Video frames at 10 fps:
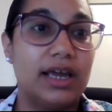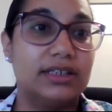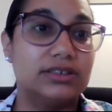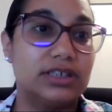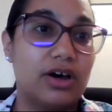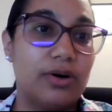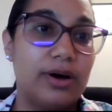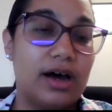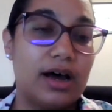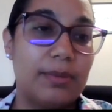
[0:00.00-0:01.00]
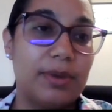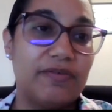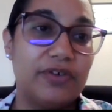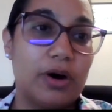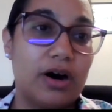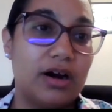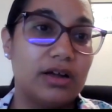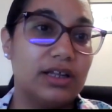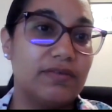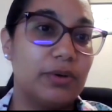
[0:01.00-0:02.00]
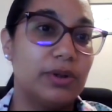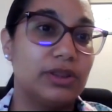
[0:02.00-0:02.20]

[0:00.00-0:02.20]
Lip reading: And so if you are living